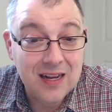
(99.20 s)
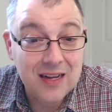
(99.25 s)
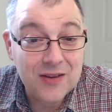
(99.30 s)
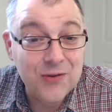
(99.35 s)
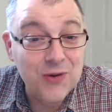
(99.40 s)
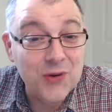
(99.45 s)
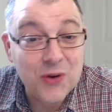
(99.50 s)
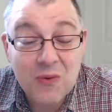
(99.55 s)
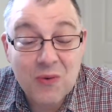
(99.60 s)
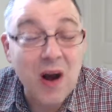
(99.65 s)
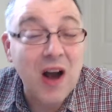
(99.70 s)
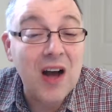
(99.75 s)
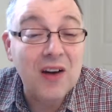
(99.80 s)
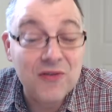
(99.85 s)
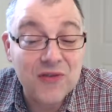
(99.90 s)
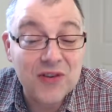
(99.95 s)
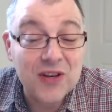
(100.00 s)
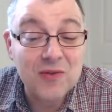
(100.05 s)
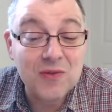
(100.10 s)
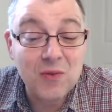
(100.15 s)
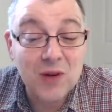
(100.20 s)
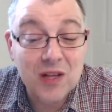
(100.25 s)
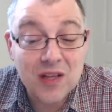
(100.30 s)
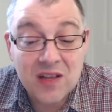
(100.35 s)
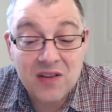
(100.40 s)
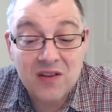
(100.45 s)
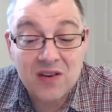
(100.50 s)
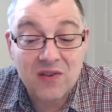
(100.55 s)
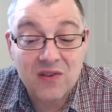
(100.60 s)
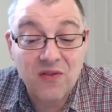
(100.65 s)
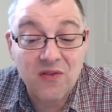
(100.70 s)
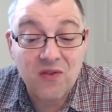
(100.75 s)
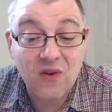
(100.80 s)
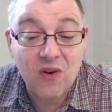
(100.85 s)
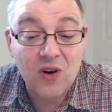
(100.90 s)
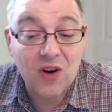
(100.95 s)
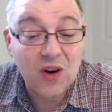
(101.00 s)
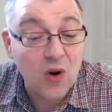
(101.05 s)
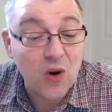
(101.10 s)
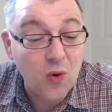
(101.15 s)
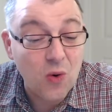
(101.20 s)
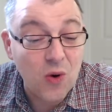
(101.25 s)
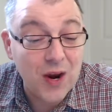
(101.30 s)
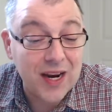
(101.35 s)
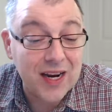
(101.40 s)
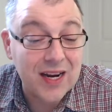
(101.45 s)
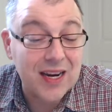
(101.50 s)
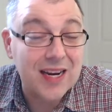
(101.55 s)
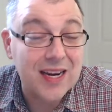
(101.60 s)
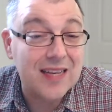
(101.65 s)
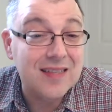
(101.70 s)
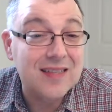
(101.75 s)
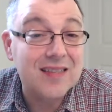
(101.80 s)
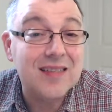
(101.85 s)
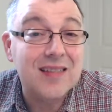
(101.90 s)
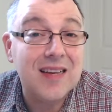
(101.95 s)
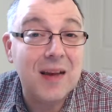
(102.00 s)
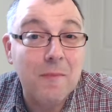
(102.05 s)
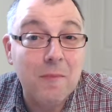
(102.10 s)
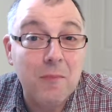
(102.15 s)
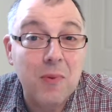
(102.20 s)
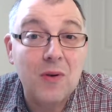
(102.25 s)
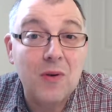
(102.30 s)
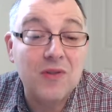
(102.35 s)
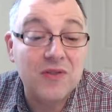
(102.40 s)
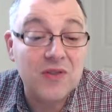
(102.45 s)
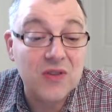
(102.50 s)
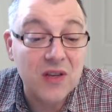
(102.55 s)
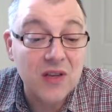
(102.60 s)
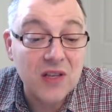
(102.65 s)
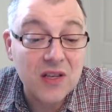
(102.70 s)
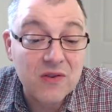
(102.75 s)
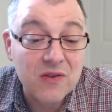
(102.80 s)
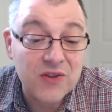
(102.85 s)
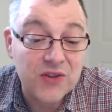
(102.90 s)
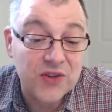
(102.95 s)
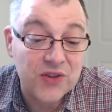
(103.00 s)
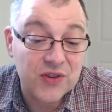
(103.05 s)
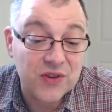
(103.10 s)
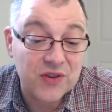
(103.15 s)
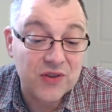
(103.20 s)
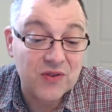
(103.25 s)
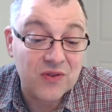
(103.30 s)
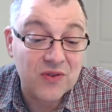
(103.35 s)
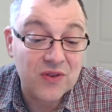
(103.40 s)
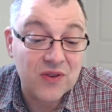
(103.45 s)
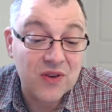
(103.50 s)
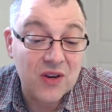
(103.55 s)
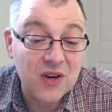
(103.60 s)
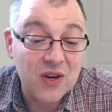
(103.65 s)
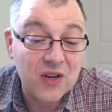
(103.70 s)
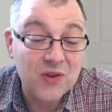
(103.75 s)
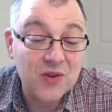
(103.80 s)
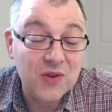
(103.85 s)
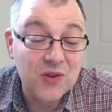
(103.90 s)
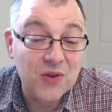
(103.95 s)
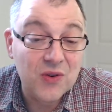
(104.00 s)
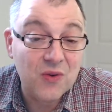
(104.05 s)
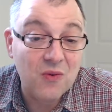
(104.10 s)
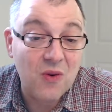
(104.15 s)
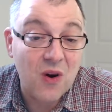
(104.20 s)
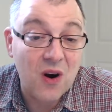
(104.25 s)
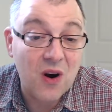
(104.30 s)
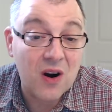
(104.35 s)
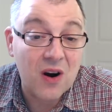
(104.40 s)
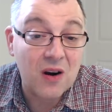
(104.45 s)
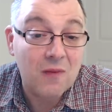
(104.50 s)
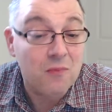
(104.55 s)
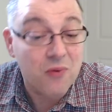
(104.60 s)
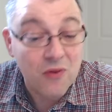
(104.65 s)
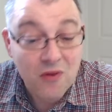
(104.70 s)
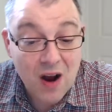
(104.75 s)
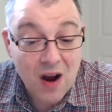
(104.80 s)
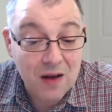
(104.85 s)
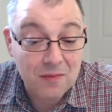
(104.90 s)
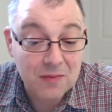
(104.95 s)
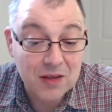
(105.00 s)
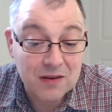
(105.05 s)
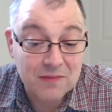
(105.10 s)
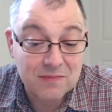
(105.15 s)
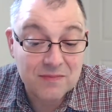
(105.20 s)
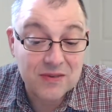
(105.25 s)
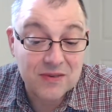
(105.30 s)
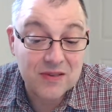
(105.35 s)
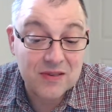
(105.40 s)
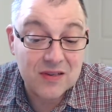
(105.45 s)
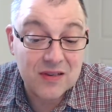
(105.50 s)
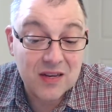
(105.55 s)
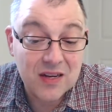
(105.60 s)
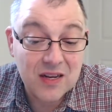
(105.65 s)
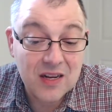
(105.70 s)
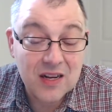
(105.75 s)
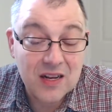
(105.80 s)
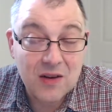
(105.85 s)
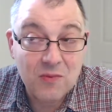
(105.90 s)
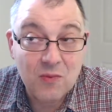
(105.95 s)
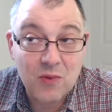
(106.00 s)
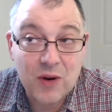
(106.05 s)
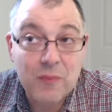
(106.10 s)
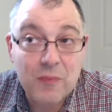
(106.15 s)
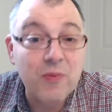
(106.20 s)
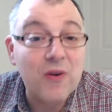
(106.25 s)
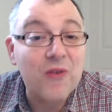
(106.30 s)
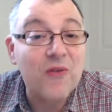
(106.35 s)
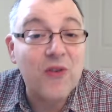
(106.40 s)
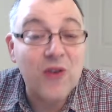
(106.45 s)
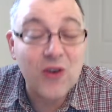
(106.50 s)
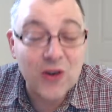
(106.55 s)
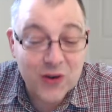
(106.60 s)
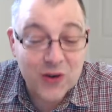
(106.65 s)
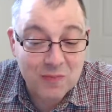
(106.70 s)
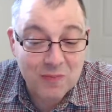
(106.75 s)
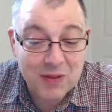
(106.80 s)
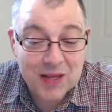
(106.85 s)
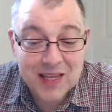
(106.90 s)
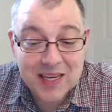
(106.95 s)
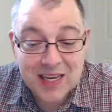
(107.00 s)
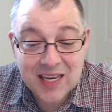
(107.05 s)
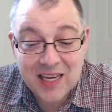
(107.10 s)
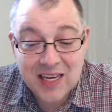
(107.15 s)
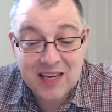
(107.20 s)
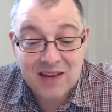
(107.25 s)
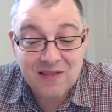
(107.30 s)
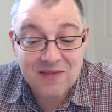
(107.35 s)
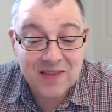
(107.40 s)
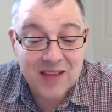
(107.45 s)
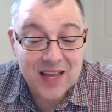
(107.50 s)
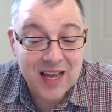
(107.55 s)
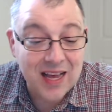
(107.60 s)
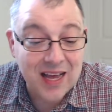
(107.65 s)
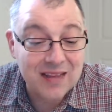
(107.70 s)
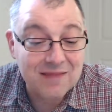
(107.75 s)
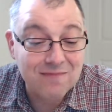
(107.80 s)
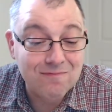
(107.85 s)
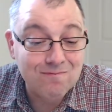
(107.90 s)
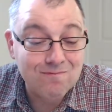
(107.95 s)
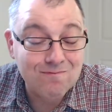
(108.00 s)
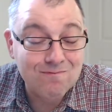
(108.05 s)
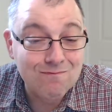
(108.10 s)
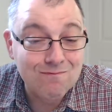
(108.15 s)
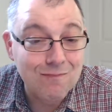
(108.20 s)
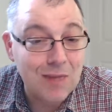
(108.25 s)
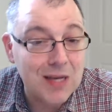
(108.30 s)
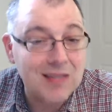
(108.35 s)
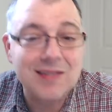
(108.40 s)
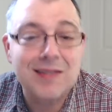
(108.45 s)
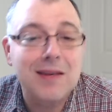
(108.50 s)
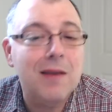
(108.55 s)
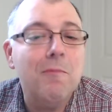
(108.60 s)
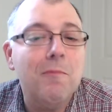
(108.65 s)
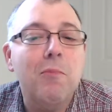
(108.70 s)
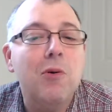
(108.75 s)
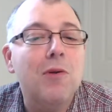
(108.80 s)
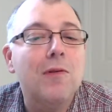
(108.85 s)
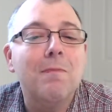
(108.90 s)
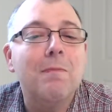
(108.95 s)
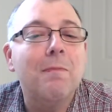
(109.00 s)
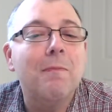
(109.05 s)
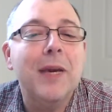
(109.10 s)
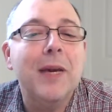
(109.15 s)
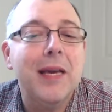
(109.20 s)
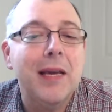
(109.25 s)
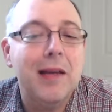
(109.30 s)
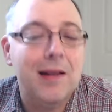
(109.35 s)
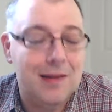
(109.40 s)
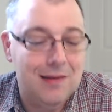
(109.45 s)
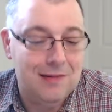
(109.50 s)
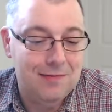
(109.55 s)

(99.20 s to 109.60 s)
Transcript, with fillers: Too often we look for quick and simple solutions to our problems we prefer to believe that a simple pill